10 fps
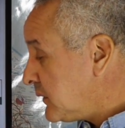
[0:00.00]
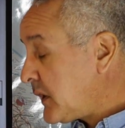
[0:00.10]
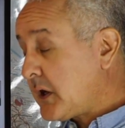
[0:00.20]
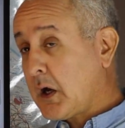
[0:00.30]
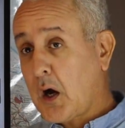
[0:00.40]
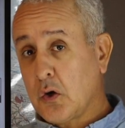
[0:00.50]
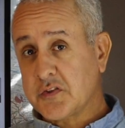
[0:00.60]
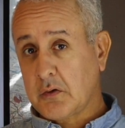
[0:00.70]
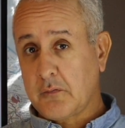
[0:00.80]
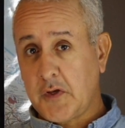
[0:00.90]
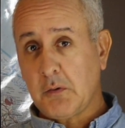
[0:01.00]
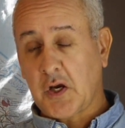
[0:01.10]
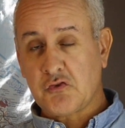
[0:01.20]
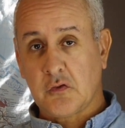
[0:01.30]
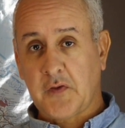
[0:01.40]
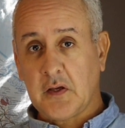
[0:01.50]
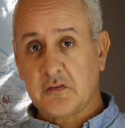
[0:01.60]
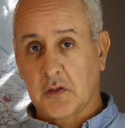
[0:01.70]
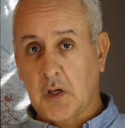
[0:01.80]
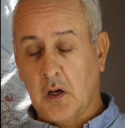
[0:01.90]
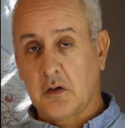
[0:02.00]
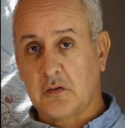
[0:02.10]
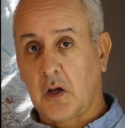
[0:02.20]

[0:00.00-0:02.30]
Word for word: There are also a few extra things the car